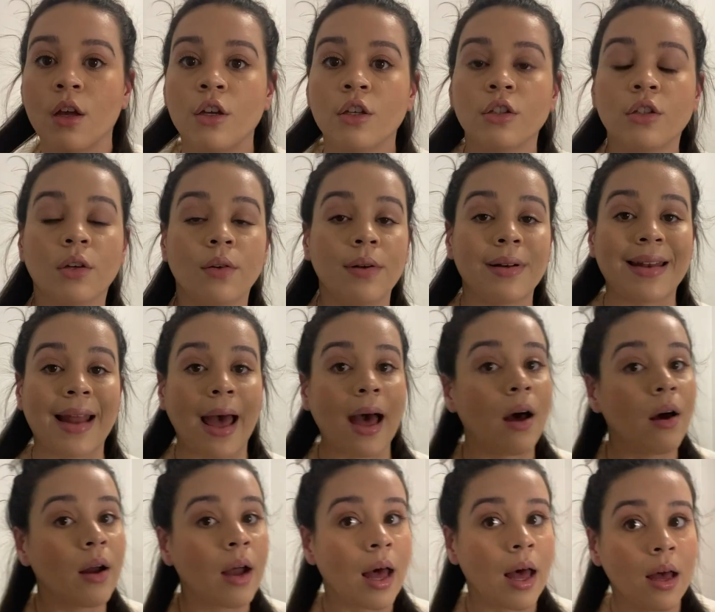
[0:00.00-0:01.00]
So
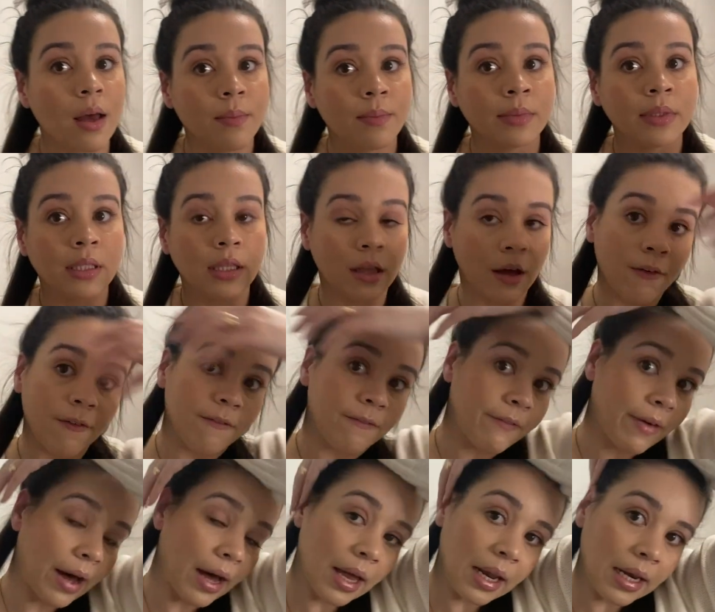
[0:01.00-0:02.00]
now comes the
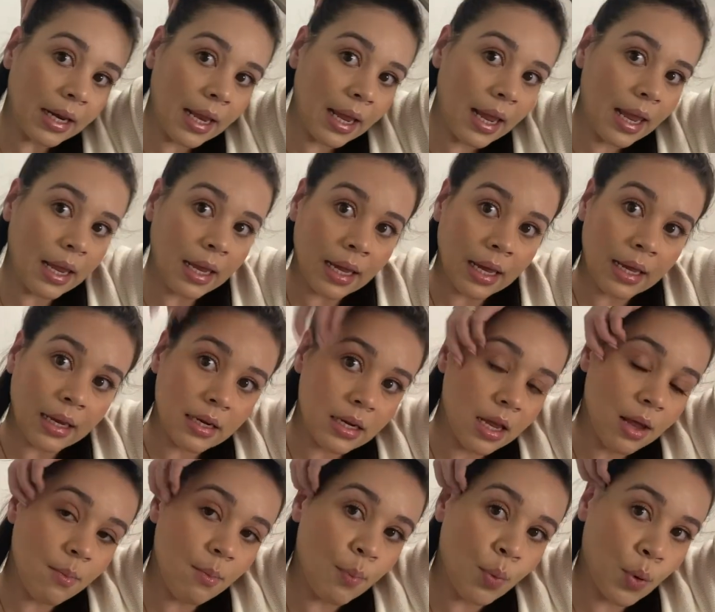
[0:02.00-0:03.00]
fun and
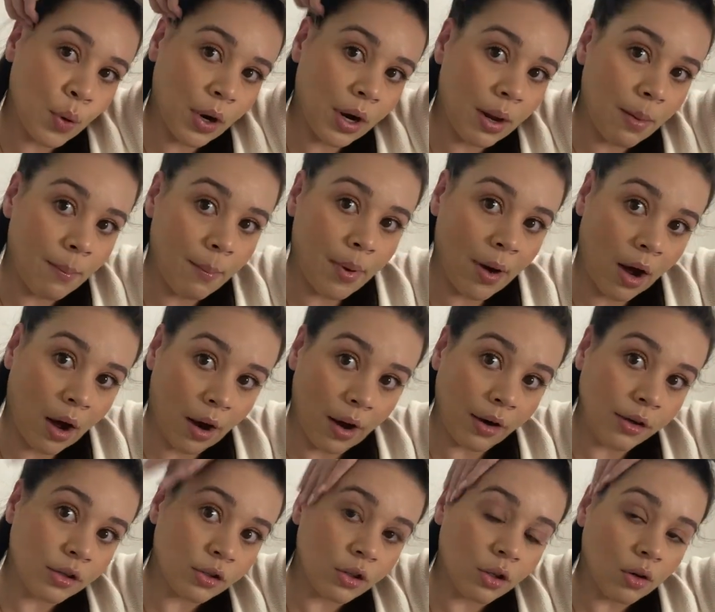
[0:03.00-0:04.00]
important
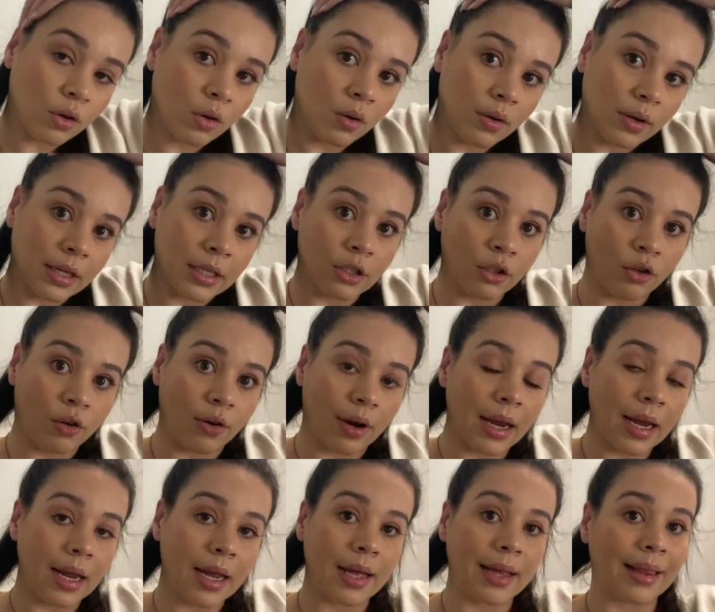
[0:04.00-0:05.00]
part. So it's
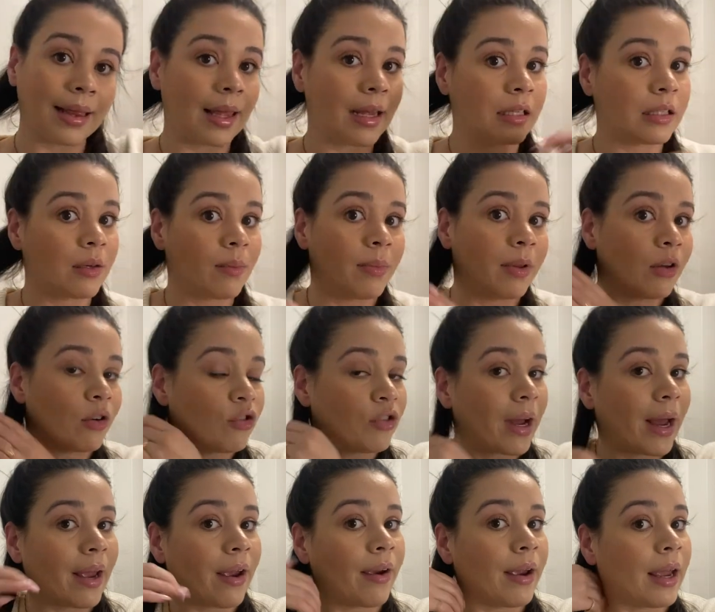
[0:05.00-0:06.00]
great like to blow
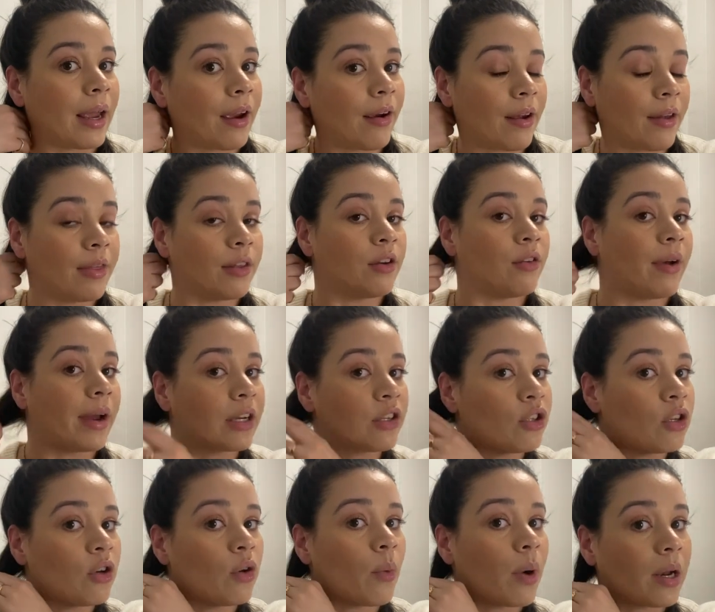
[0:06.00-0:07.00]
dry your hair in the
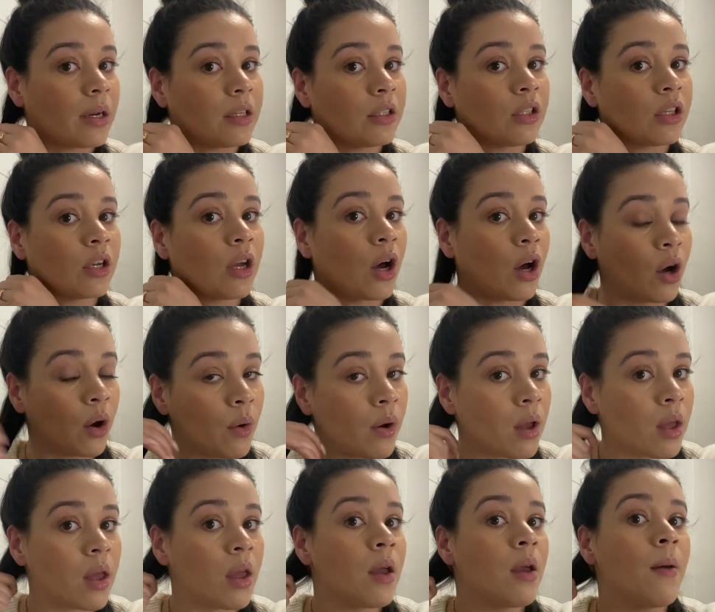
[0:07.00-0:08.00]
direction you want it to go,
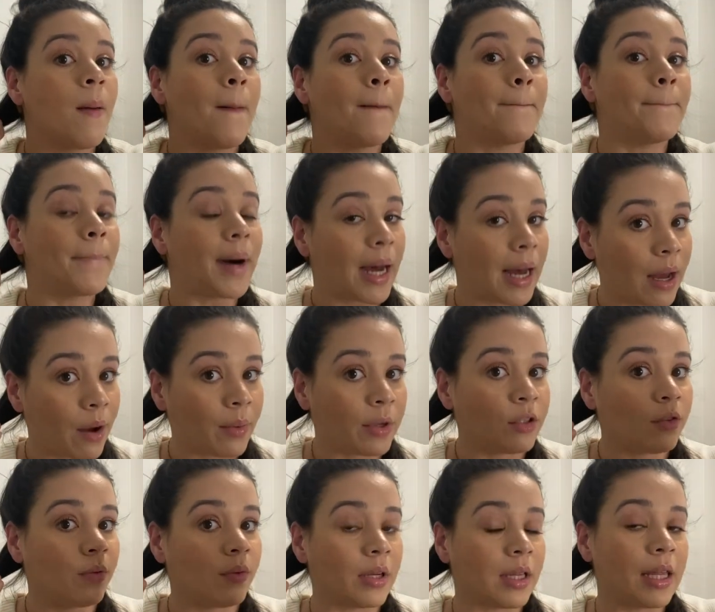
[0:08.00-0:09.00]
but
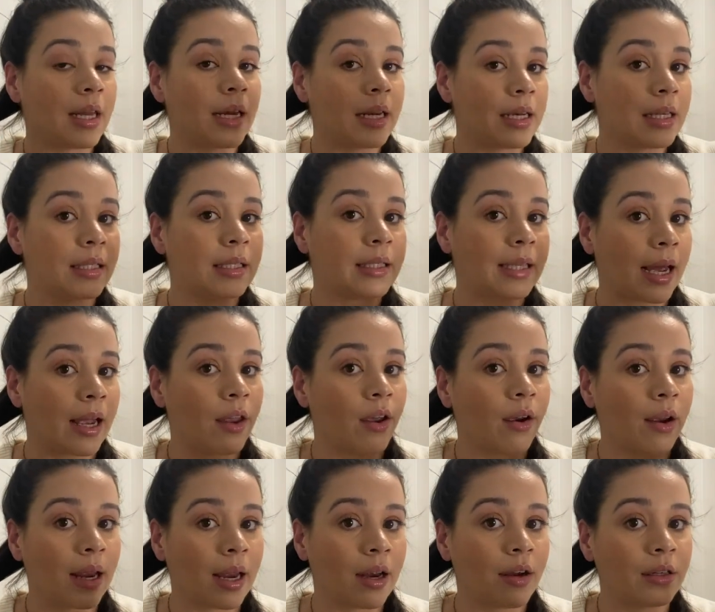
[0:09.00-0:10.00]
what's really gonna set
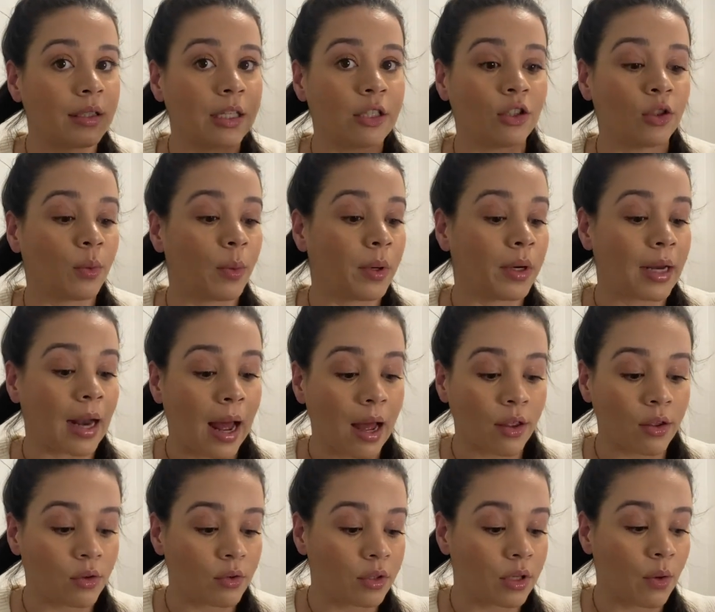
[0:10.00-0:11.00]
your hair since we're
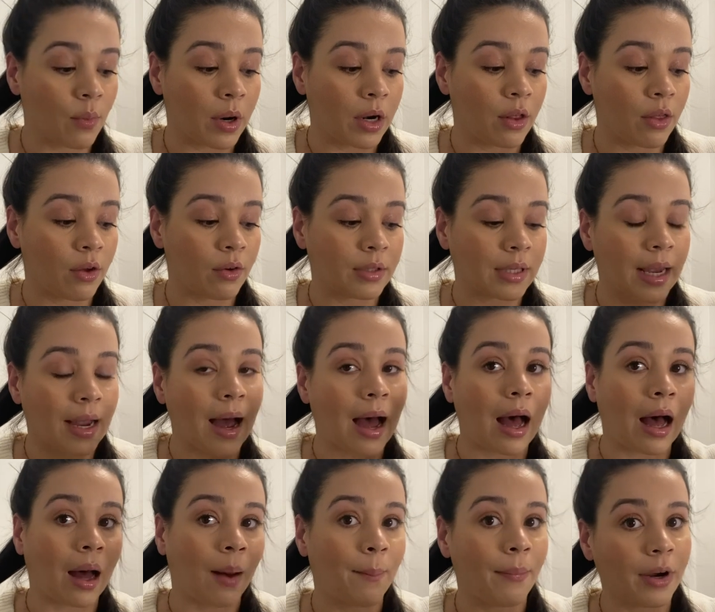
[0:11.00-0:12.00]
not using one of those like
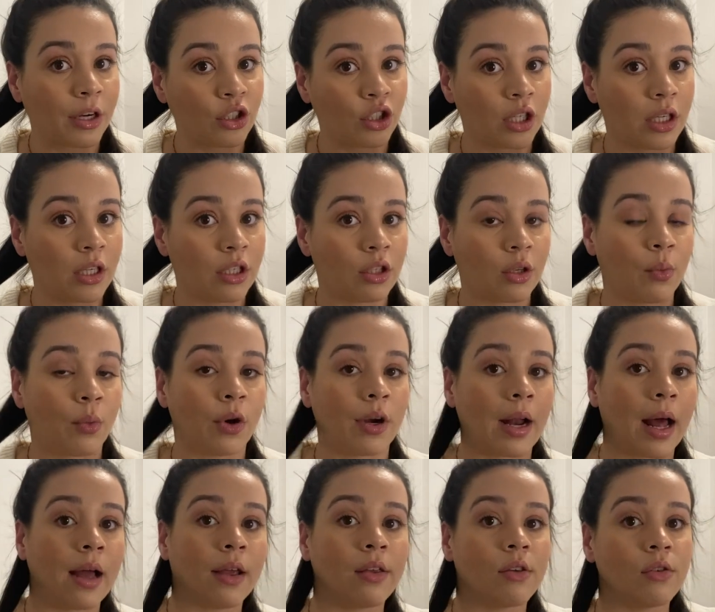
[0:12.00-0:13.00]
hot brushes and we're
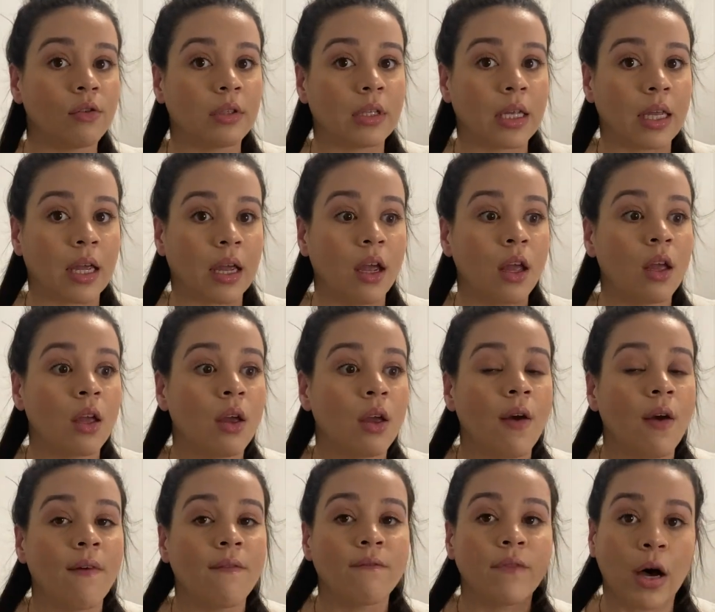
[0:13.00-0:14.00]
not using
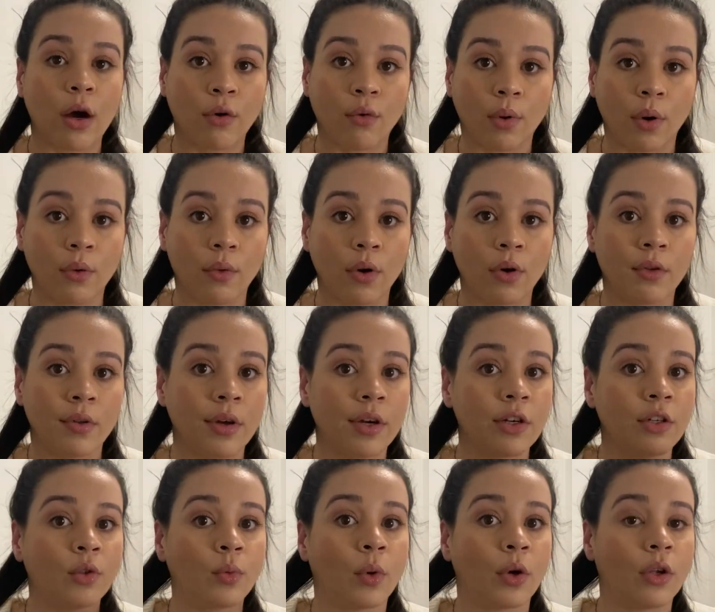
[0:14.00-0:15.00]
Velcro
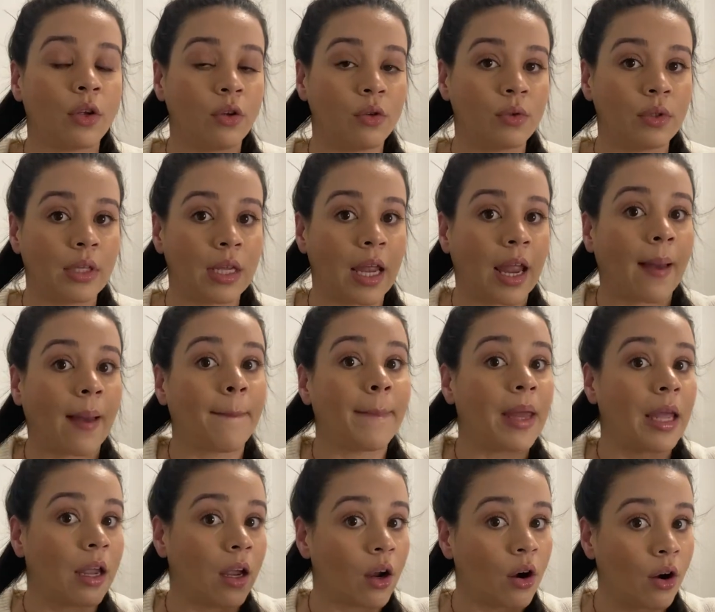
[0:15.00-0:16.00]
rollers, we're using
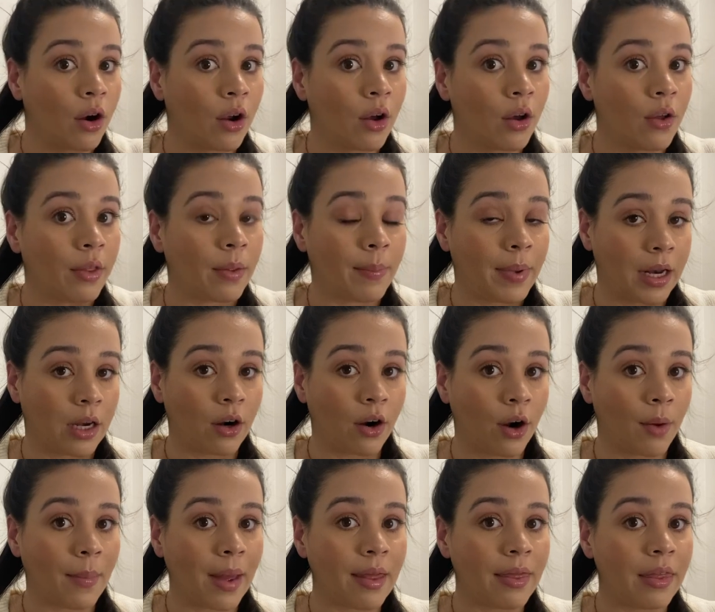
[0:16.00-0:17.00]
pin curl, the pin
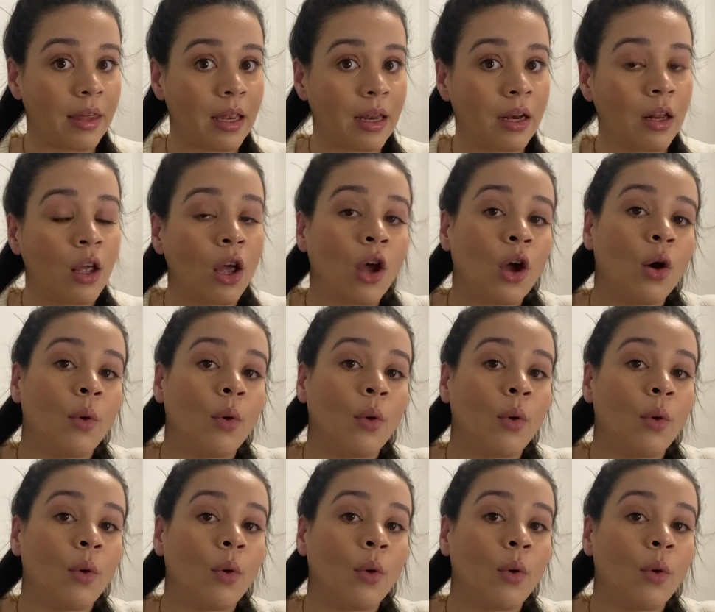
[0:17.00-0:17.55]
curl method.